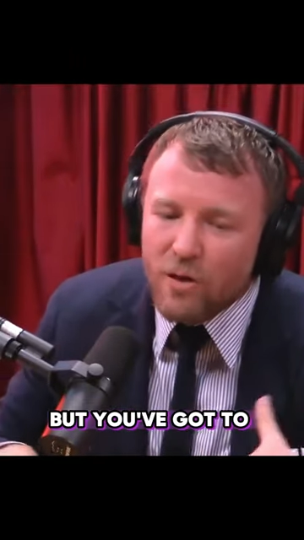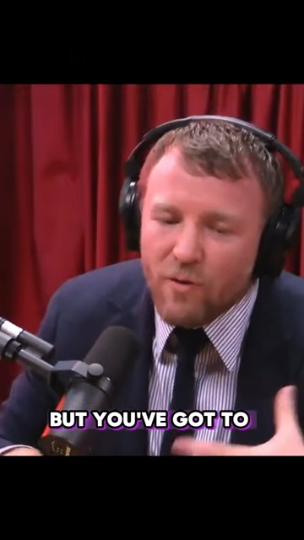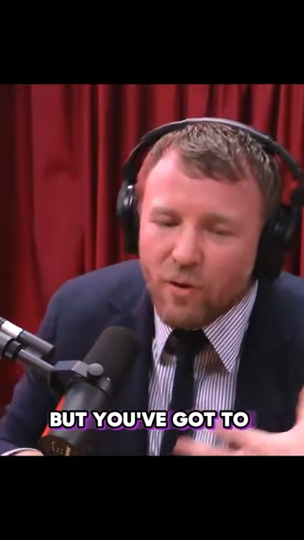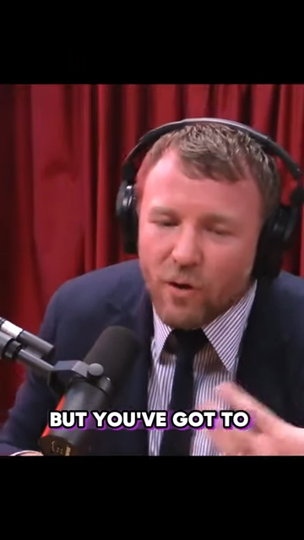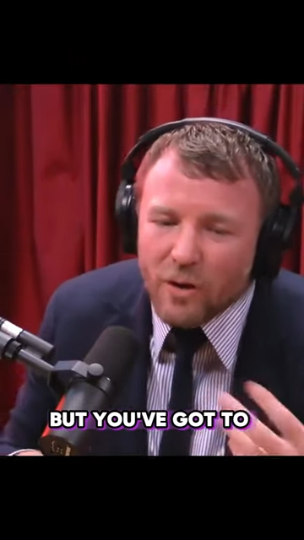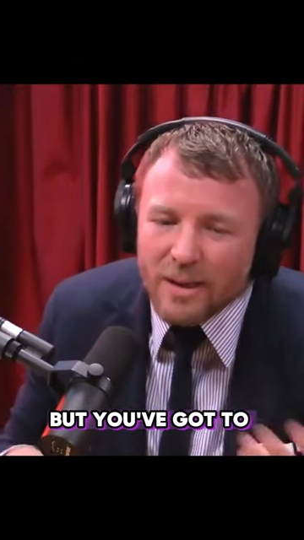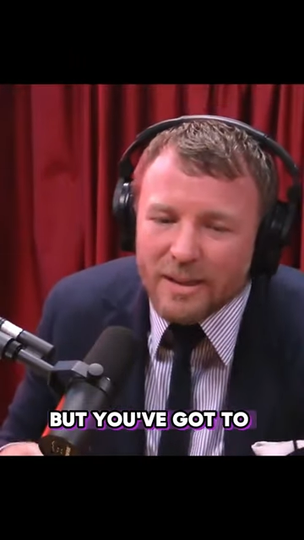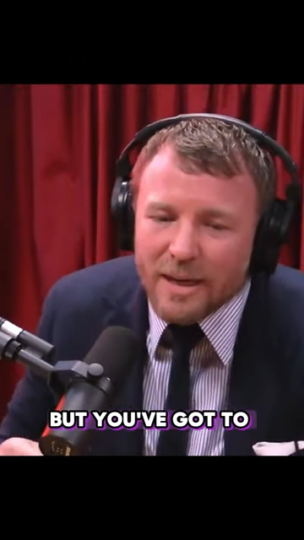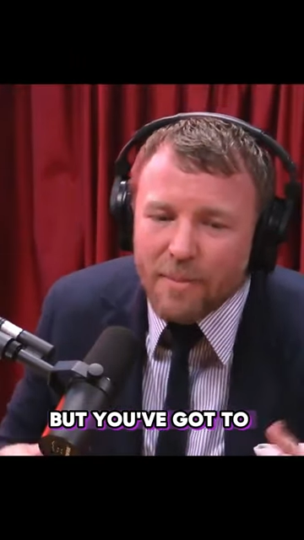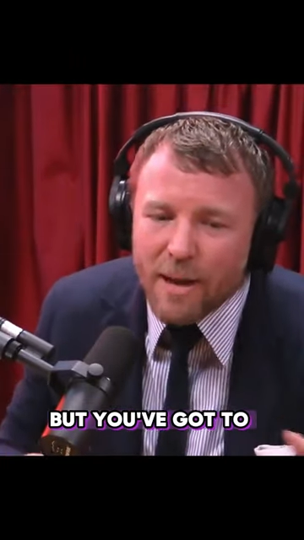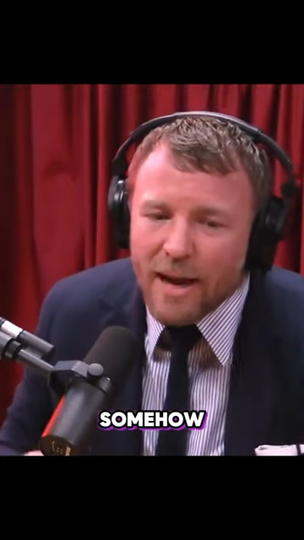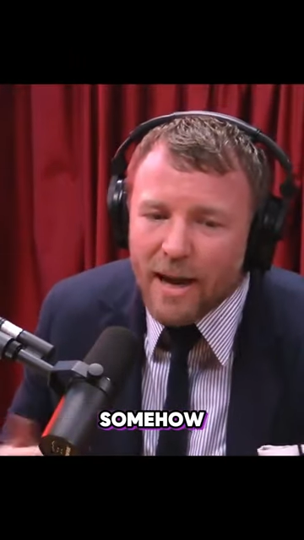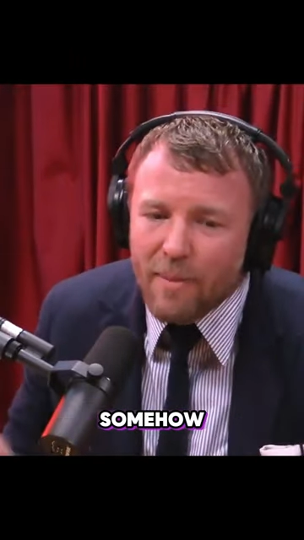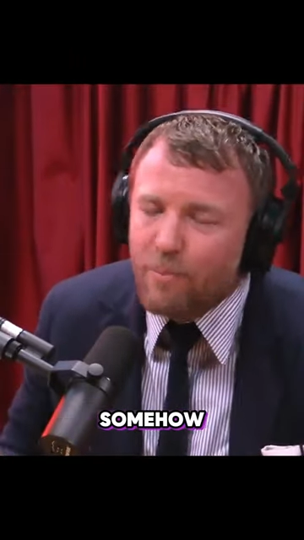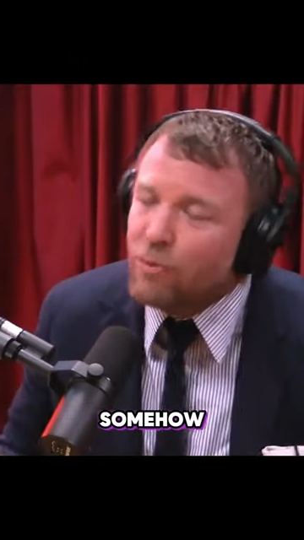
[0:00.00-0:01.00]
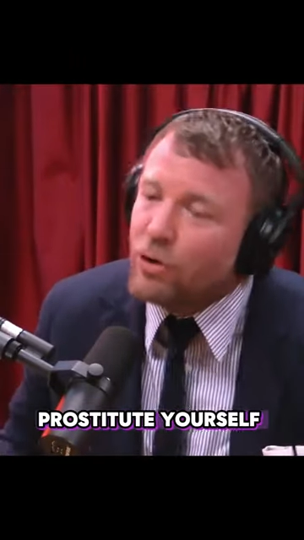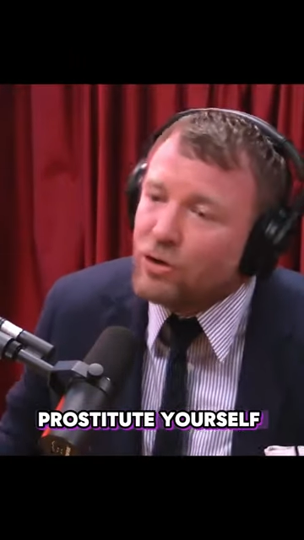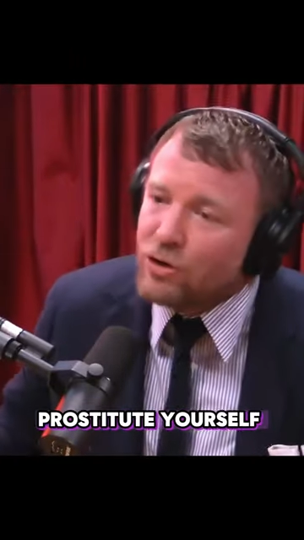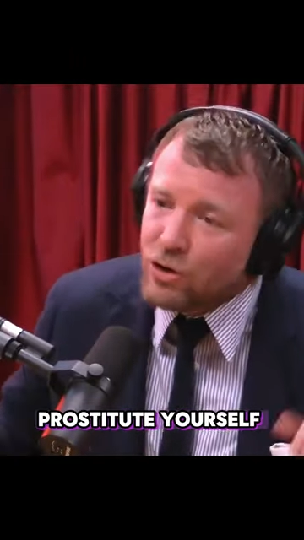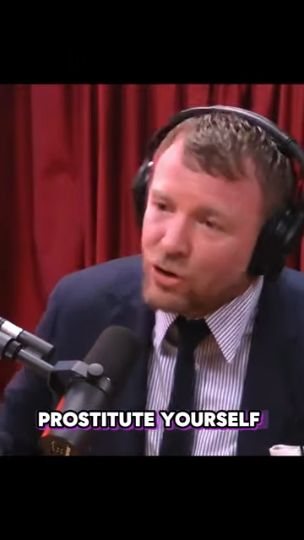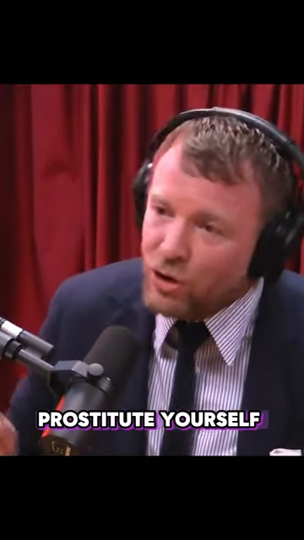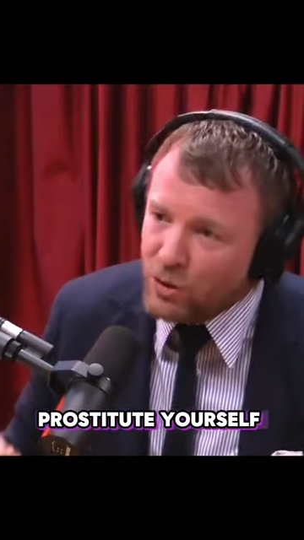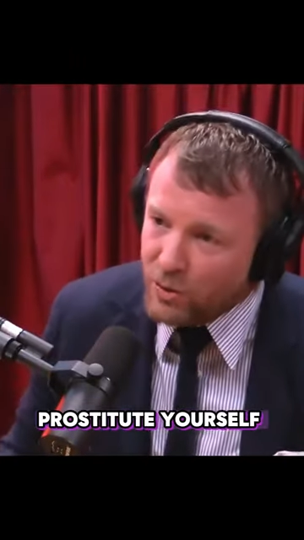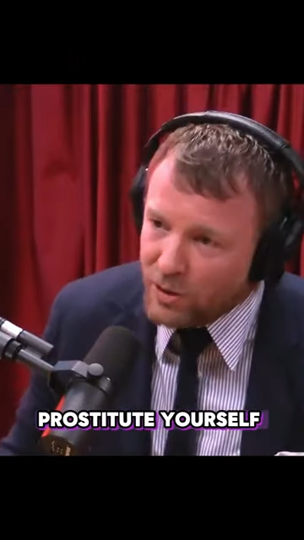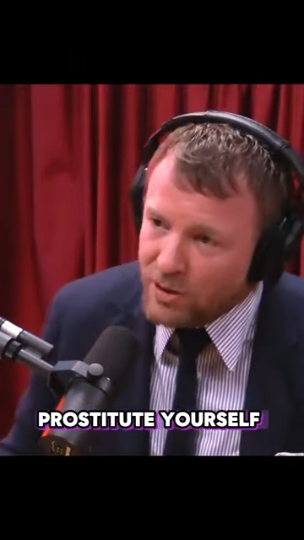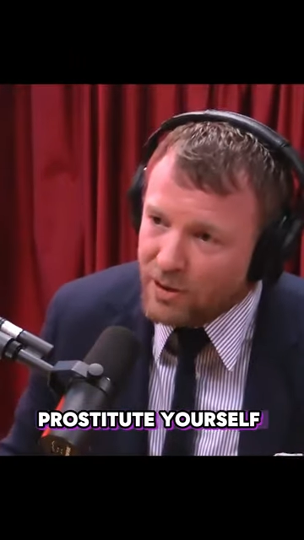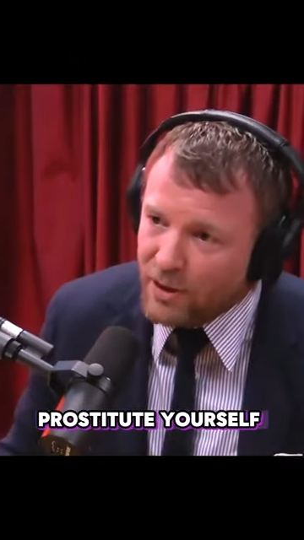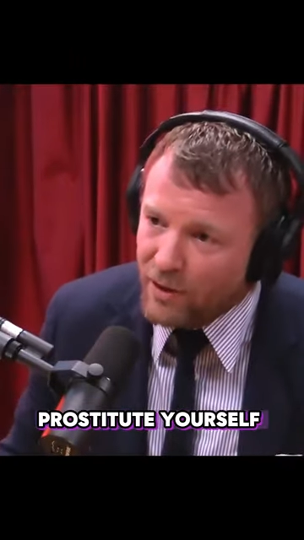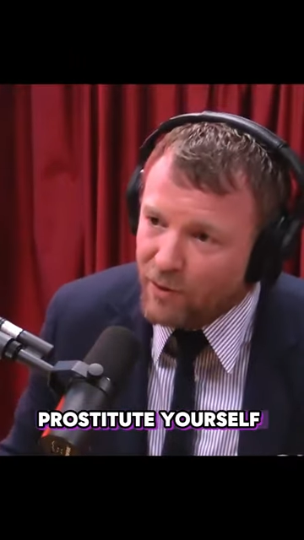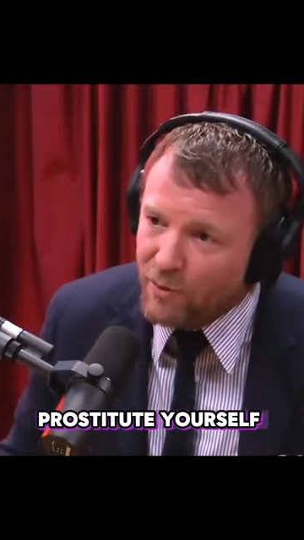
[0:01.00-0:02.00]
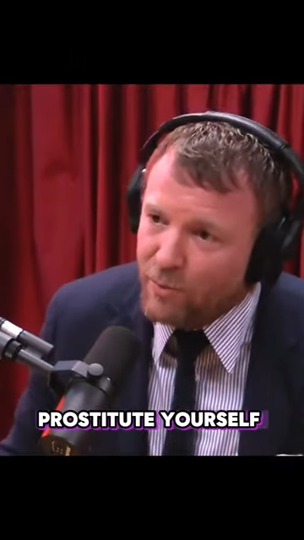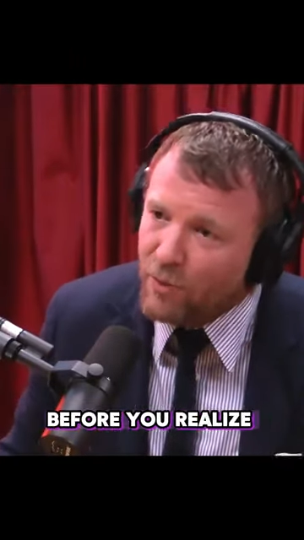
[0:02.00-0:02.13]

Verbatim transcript: you've got to somehow prostitute yourself